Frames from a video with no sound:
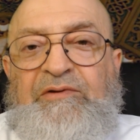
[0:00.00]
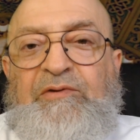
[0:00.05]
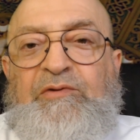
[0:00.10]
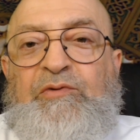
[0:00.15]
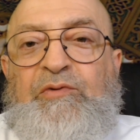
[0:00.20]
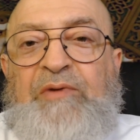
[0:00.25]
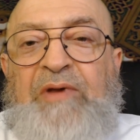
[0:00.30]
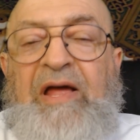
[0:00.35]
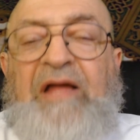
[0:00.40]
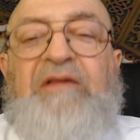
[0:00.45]

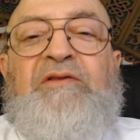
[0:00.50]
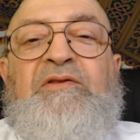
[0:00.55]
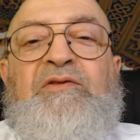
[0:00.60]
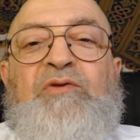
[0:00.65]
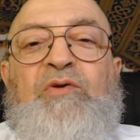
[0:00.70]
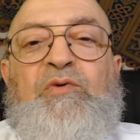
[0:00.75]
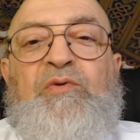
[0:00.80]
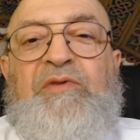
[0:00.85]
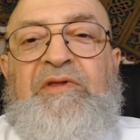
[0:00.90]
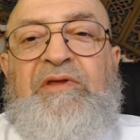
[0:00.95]
You do
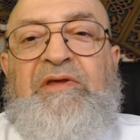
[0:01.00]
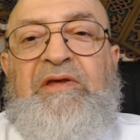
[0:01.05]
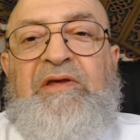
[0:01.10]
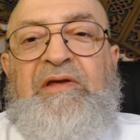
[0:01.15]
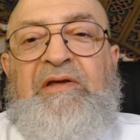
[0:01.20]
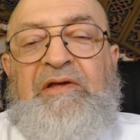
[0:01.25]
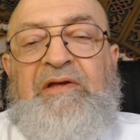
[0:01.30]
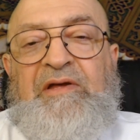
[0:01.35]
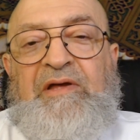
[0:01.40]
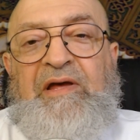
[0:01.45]
not know
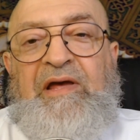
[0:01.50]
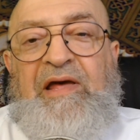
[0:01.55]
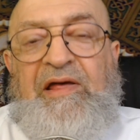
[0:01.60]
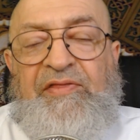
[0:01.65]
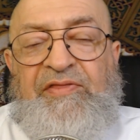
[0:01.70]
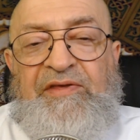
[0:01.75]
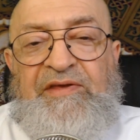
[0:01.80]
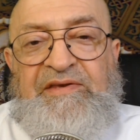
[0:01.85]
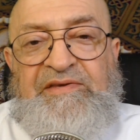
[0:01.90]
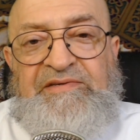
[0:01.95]
the
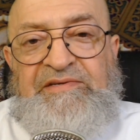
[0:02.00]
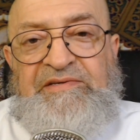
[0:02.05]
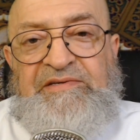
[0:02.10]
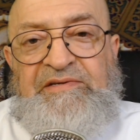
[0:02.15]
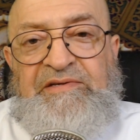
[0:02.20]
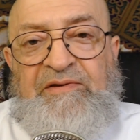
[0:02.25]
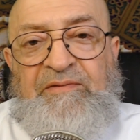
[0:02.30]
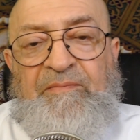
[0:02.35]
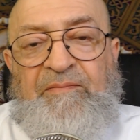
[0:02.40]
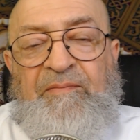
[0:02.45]

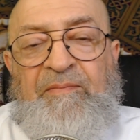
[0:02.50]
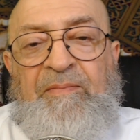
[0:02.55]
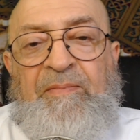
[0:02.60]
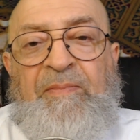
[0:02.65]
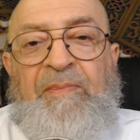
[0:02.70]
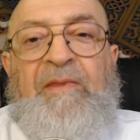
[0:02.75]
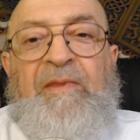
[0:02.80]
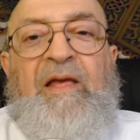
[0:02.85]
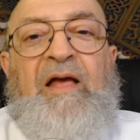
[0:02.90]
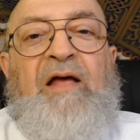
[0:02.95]
ethics
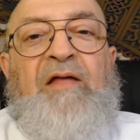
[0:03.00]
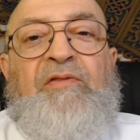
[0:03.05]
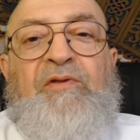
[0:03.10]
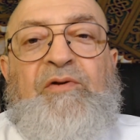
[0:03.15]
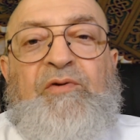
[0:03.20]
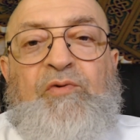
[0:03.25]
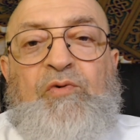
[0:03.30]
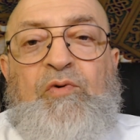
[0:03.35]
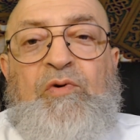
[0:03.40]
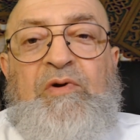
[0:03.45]

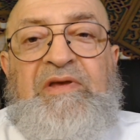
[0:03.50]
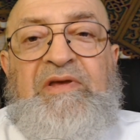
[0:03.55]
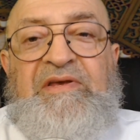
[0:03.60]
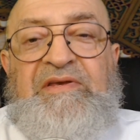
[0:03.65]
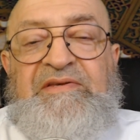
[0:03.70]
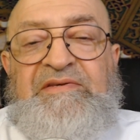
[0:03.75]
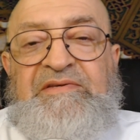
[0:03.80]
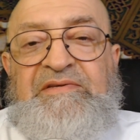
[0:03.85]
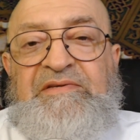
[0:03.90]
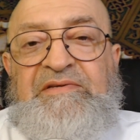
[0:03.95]
and the
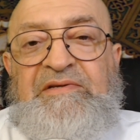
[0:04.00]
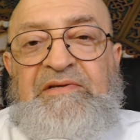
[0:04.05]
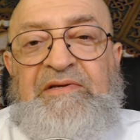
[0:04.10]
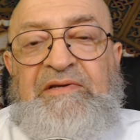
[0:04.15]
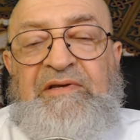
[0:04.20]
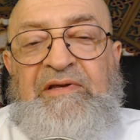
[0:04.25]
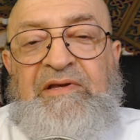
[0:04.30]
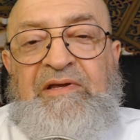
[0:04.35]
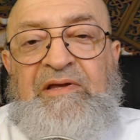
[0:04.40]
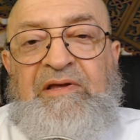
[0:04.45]
rulings
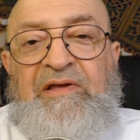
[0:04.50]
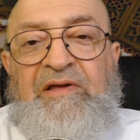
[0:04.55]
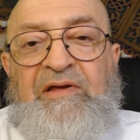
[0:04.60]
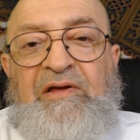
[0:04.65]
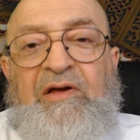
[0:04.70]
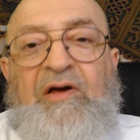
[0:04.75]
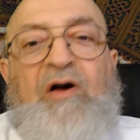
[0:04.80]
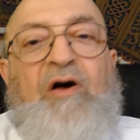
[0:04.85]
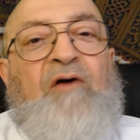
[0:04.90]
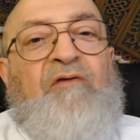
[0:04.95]

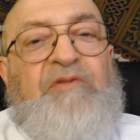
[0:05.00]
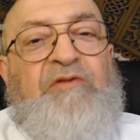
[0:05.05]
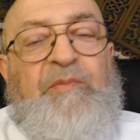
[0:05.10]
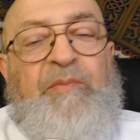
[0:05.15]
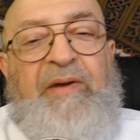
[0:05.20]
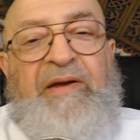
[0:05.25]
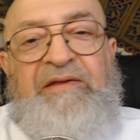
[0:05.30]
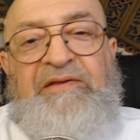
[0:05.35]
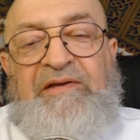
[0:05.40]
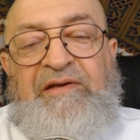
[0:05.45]
of
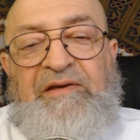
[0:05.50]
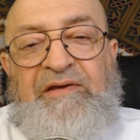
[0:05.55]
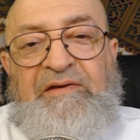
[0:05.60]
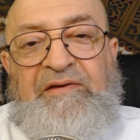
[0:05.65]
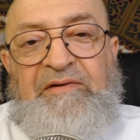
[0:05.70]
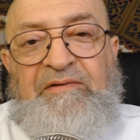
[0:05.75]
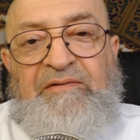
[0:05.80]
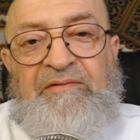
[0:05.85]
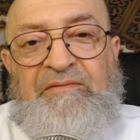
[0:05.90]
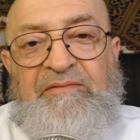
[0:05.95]
debating.